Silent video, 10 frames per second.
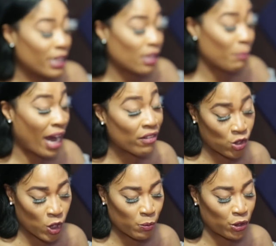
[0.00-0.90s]
is um,
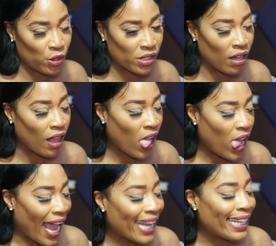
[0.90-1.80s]
Harrysong's producer, mm-hmm.
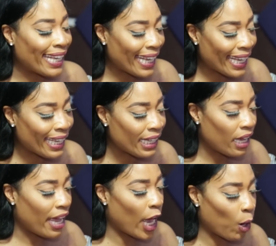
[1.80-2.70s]
yeah. and he
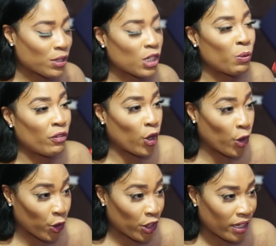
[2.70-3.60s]
helped us with the
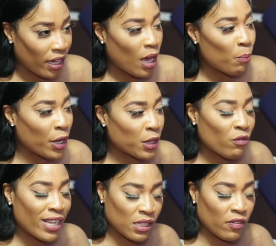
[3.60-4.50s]
hook. Mm-hmm. But
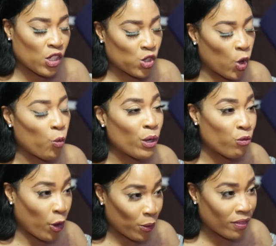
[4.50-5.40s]
the rest of the song, we
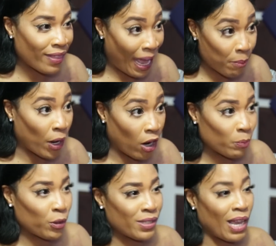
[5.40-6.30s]
wrote that
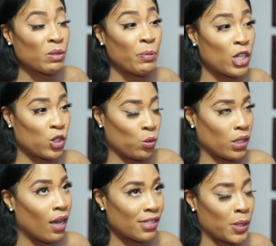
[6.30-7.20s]
part because that was personal
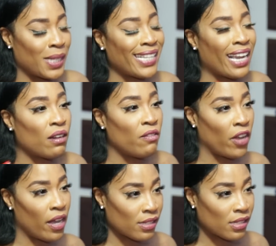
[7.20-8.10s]
to us. So the second
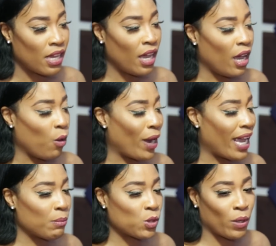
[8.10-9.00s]
verse,
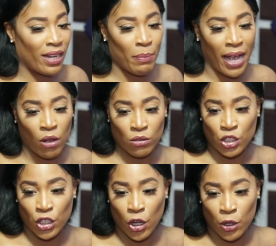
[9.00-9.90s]
where I'm talking about,
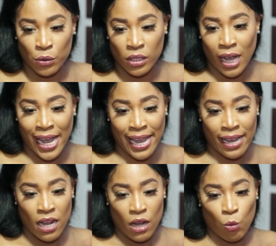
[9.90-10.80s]
you know, the
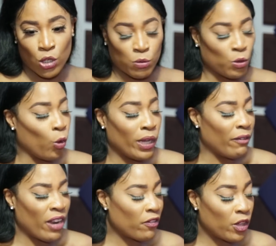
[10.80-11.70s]
guy was
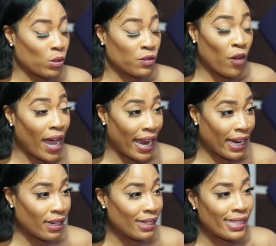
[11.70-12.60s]
everything was
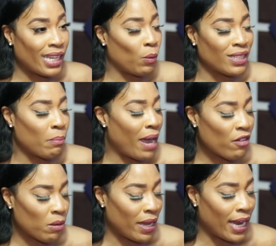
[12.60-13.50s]
fine, and he said he wanted to
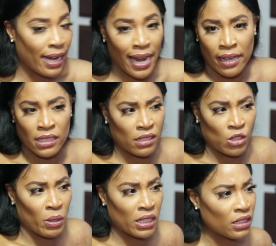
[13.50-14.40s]
marry me, and now he's
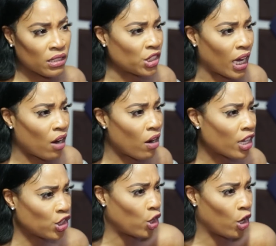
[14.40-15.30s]
doing
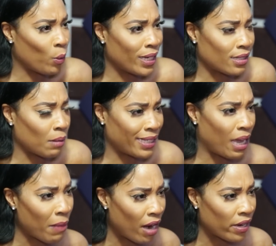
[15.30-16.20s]
shakara, you know, when it's time to
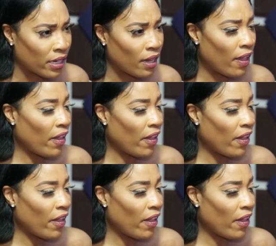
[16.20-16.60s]
get married.